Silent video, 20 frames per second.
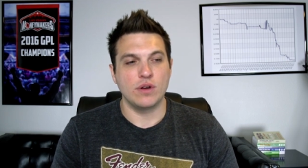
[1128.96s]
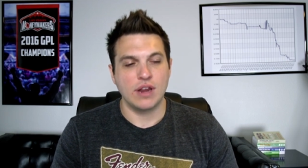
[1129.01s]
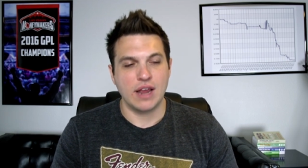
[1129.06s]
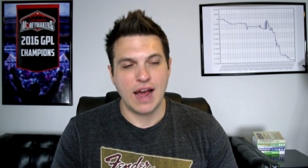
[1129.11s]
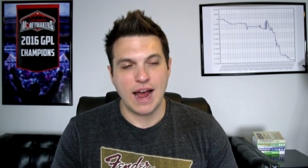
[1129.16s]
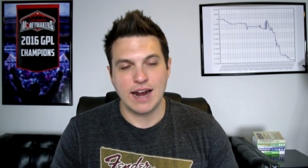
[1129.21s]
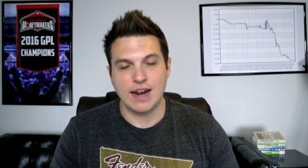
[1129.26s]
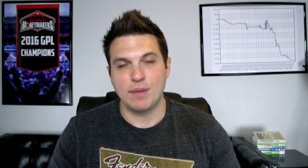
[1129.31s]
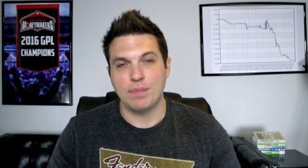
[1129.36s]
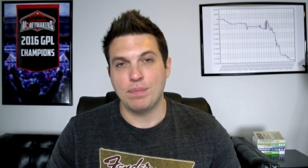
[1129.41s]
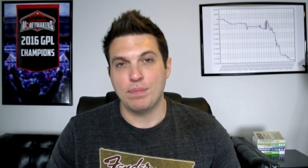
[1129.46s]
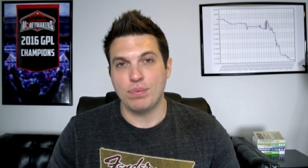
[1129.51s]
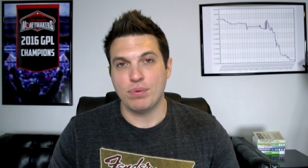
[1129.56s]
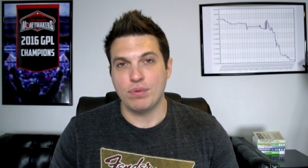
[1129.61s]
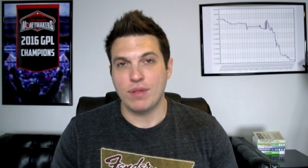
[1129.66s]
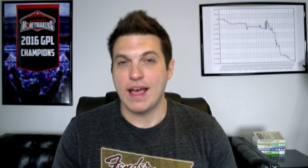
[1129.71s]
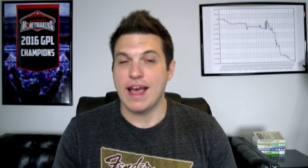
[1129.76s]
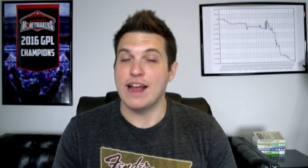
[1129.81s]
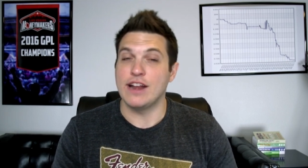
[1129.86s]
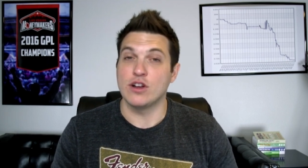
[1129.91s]
kind of
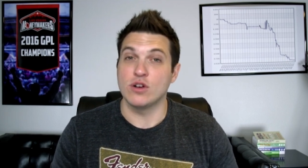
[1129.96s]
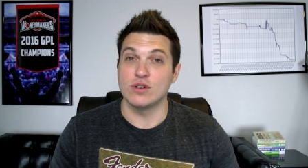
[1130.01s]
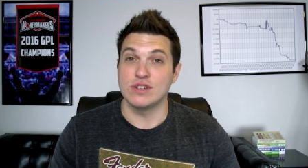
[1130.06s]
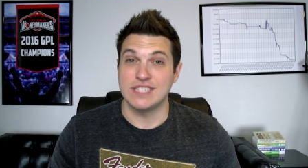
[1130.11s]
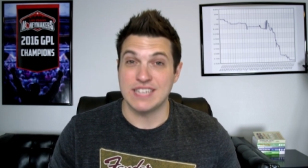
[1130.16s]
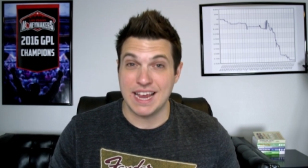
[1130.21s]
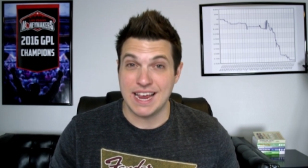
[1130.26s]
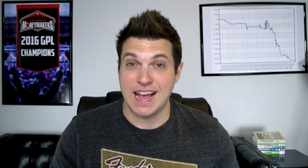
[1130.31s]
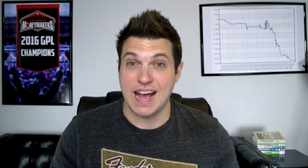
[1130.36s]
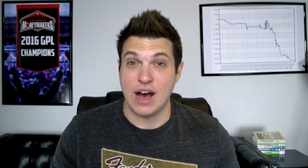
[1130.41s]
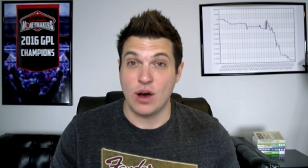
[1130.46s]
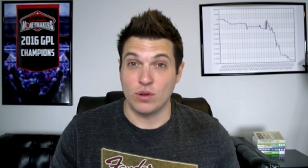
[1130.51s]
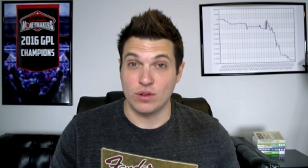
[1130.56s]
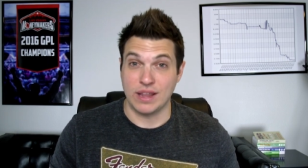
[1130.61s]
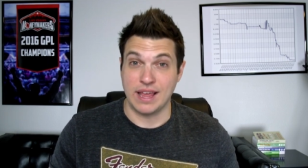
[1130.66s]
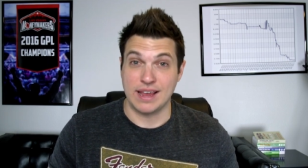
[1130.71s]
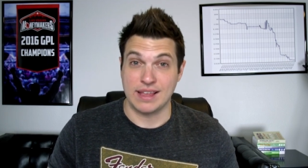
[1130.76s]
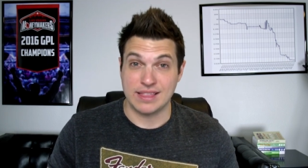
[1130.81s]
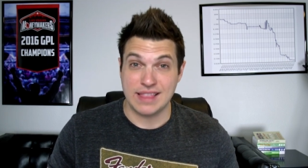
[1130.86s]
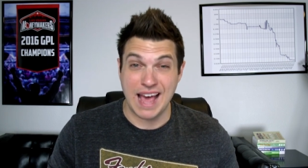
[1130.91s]
plan your day
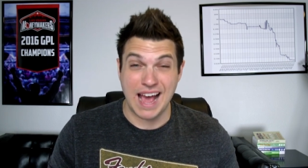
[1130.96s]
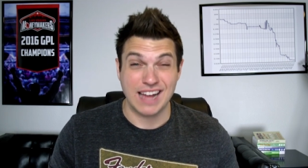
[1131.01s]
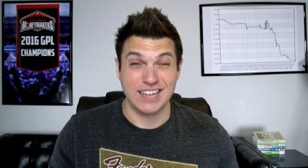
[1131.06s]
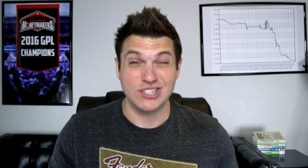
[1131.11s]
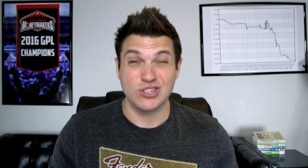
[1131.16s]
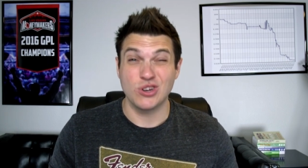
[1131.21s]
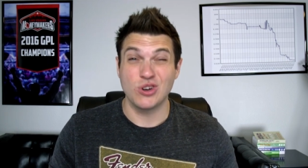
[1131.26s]
out like that.